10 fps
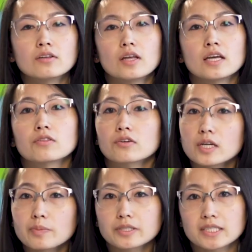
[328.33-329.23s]
and
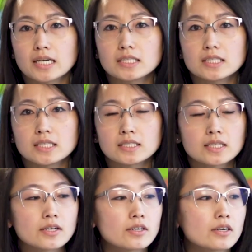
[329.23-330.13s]
30% is
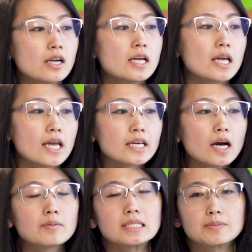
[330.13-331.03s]
their
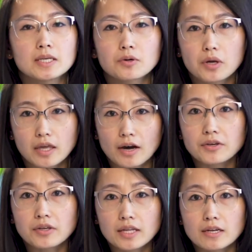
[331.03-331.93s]
income that's being
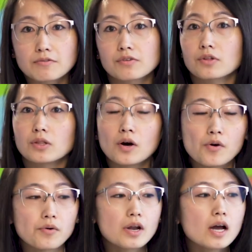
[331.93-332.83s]
calculated for the
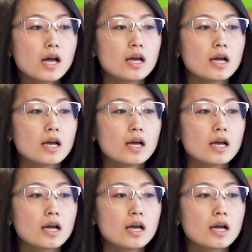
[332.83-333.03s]
loan,